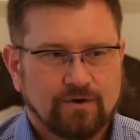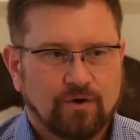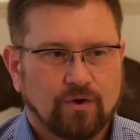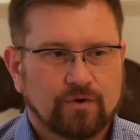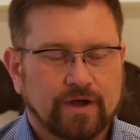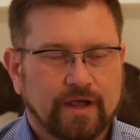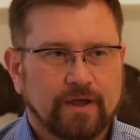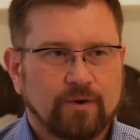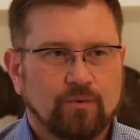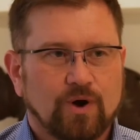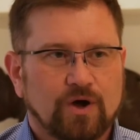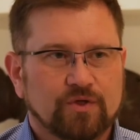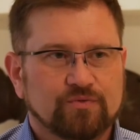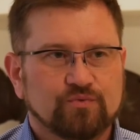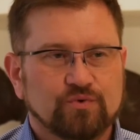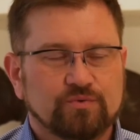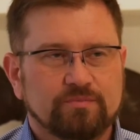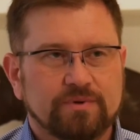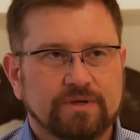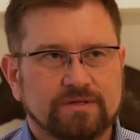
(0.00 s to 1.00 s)
okay,
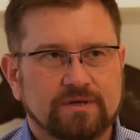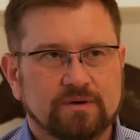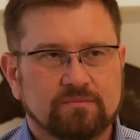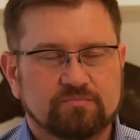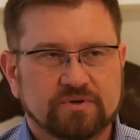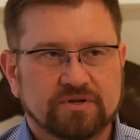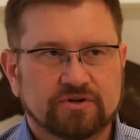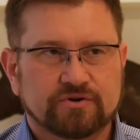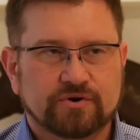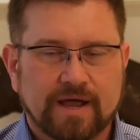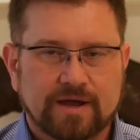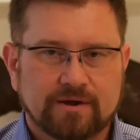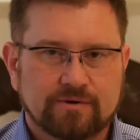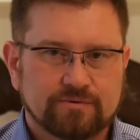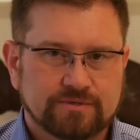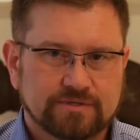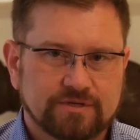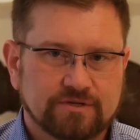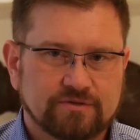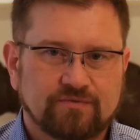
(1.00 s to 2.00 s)
what would be the
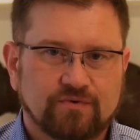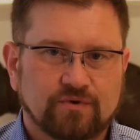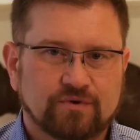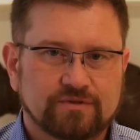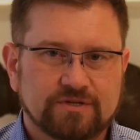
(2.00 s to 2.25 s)
prerequisite for